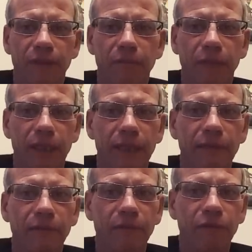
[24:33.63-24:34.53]
my
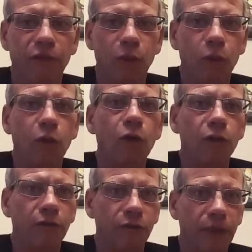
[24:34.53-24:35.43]
vlog
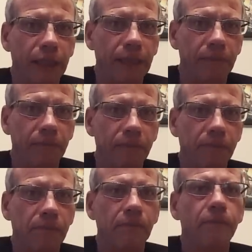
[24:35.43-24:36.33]
on a Friday.
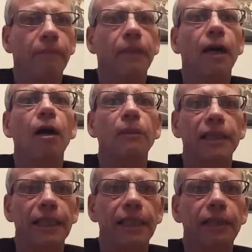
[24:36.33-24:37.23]
I'll be
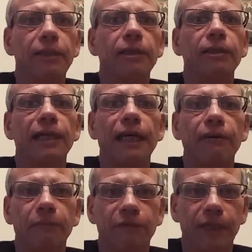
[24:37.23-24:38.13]
telling you
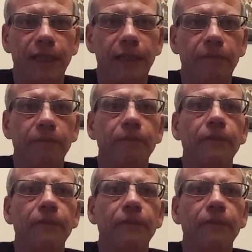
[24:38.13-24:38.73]
how I'm feeling,